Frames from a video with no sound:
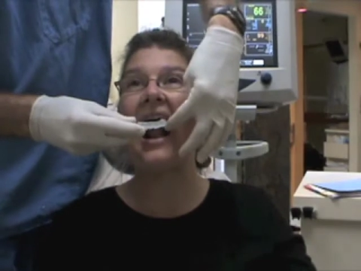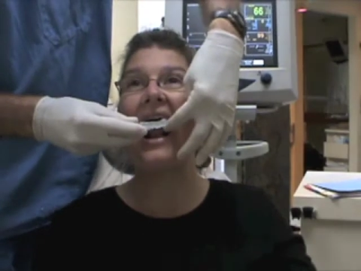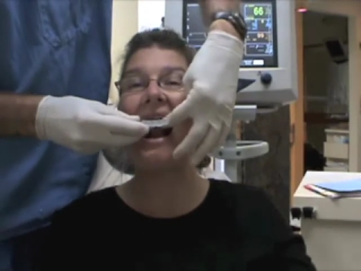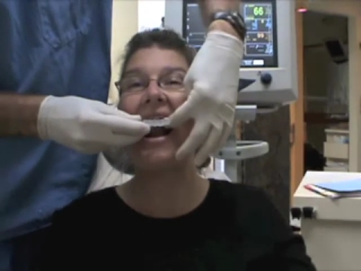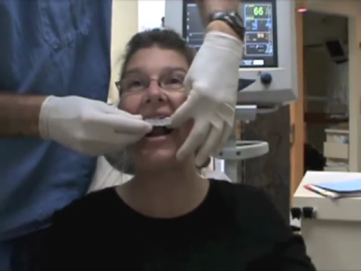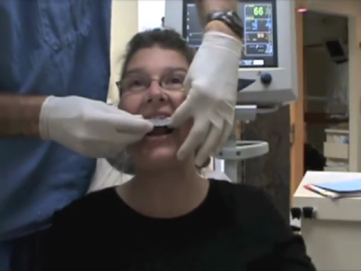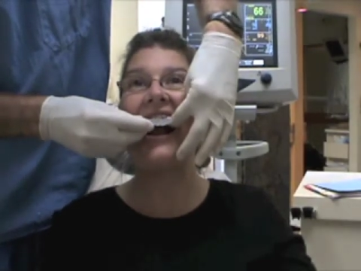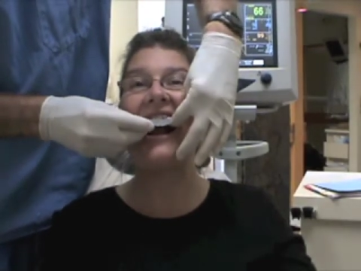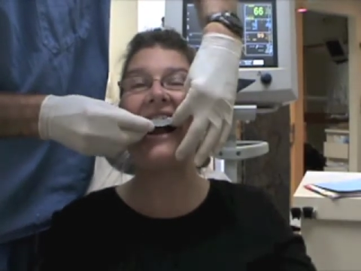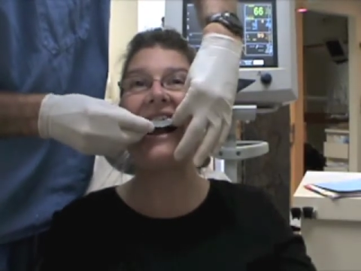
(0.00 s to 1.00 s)

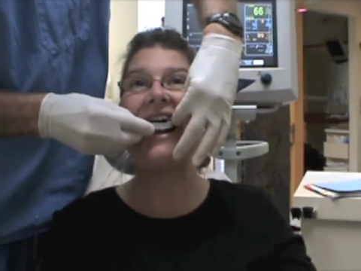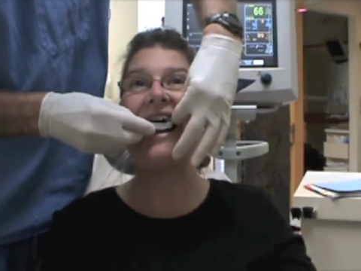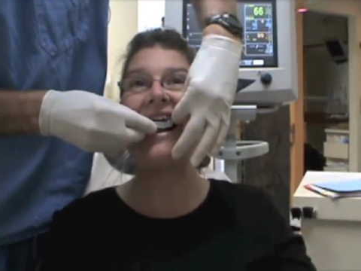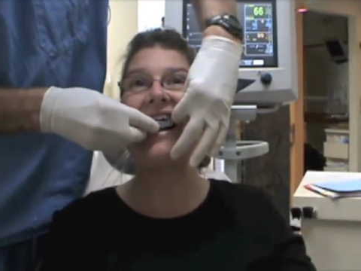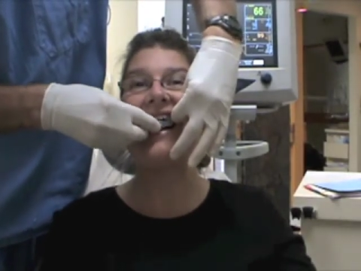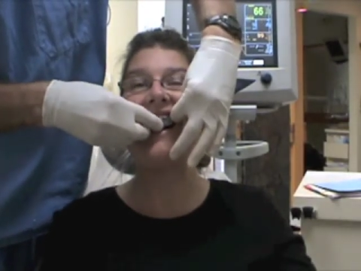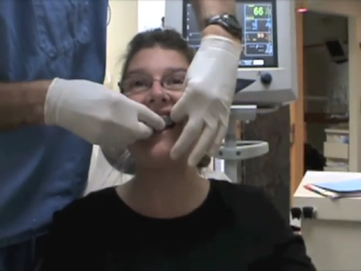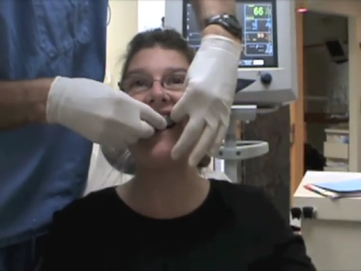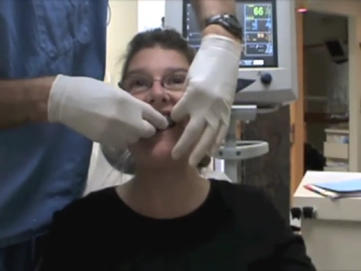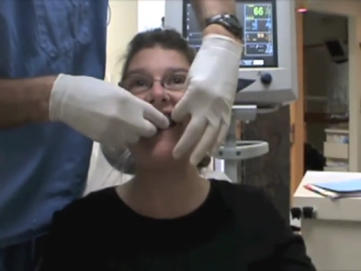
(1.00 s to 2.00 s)

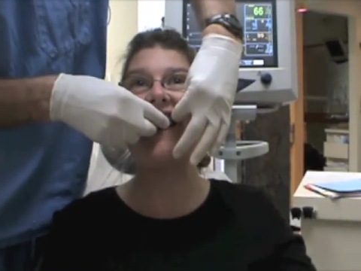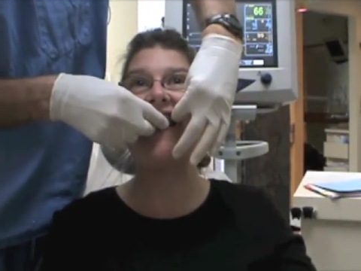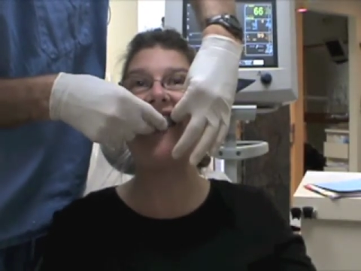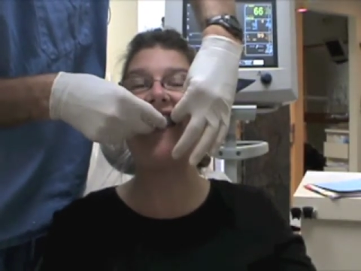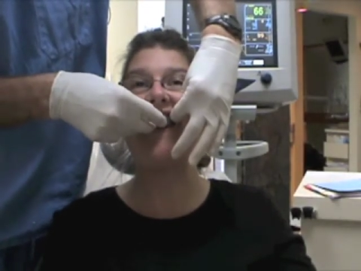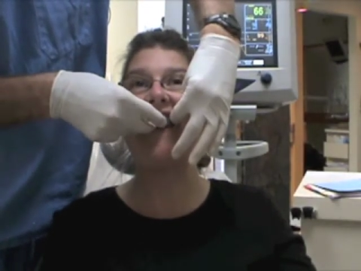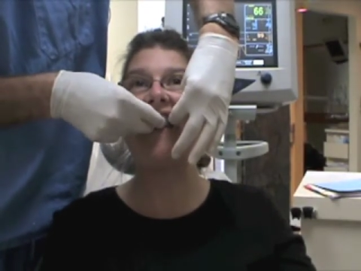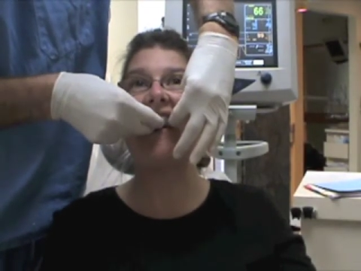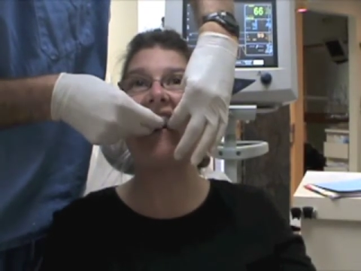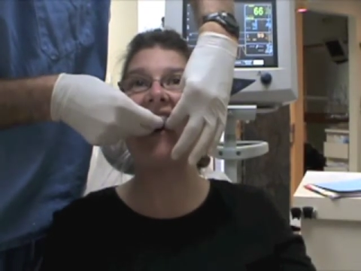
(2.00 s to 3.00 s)

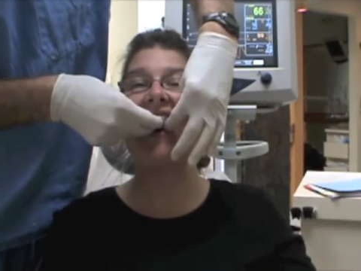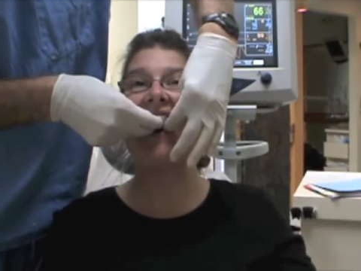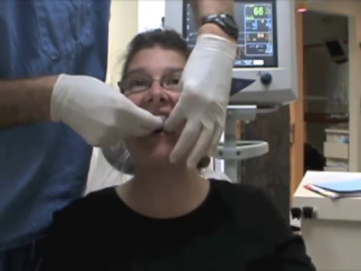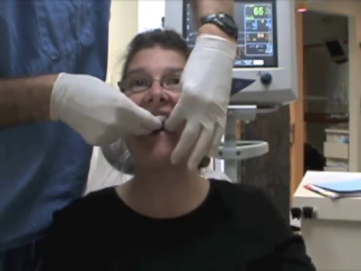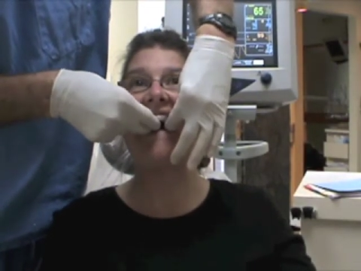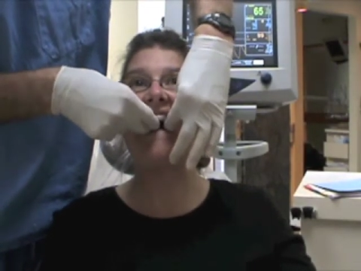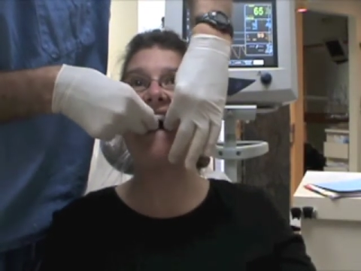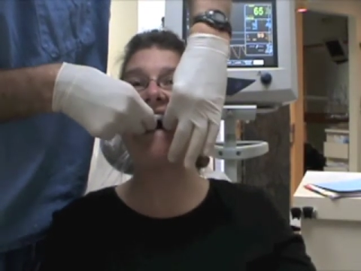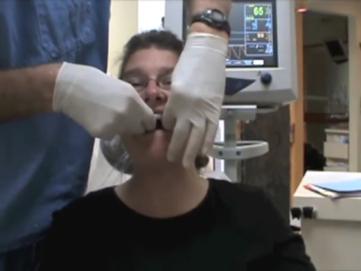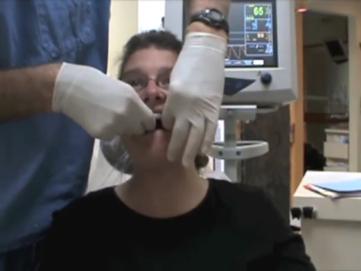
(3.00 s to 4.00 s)
[no speech]